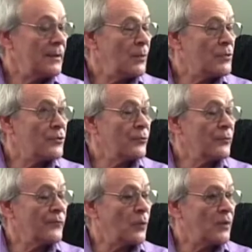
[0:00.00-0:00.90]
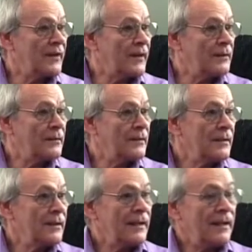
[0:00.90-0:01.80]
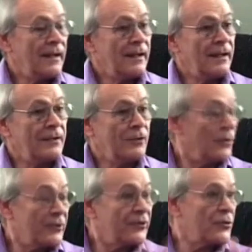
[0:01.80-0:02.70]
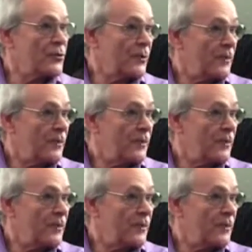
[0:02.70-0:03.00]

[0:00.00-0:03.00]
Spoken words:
which is Route 14, and you're in Scituate.